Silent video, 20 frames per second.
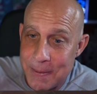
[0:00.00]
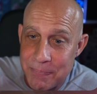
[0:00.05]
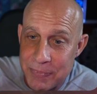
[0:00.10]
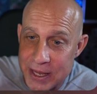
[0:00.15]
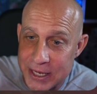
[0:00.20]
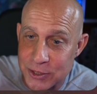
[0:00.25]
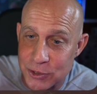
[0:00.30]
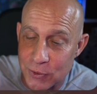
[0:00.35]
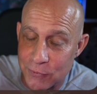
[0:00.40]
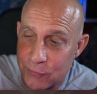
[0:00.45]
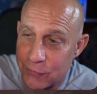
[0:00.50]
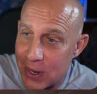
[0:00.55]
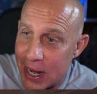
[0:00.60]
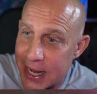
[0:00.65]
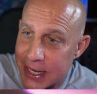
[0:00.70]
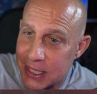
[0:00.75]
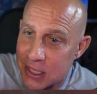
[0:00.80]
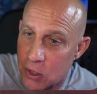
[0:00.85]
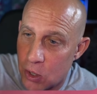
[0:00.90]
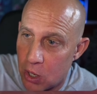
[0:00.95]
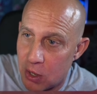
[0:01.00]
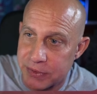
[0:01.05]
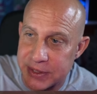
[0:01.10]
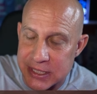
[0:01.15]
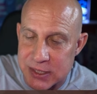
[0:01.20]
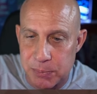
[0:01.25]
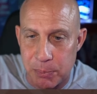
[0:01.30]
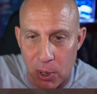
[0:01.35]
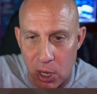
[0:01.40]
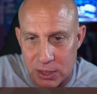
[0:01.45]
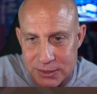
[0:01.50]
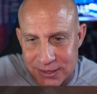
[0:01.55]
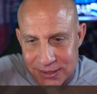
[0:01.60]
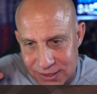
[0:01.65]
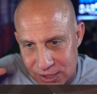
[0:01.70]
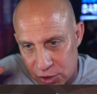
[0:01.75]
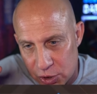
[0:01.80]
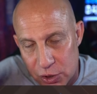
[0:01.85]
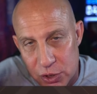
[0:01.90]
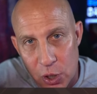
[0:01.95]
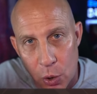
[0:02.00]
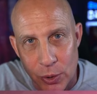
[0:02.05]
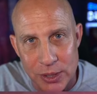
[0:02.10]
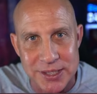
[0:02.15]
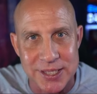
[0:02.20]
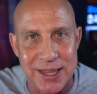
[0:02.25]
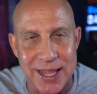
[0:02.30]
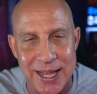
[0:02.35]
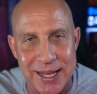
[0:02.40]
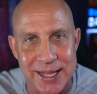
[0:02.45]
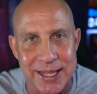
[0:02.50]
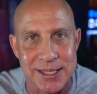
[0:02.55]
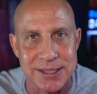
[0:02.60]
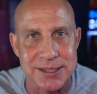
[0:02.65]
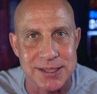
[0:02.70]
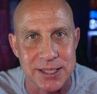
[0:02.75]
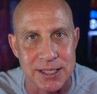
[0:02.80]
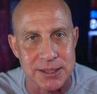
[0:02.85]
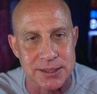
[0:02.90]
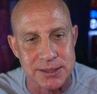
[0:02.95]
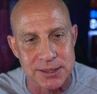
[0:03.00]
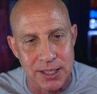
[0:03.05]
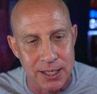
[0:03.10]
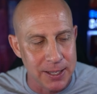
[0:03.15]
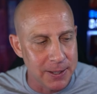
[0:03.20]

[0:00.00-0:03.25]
and you're fighting all these bosses, and you go into that instance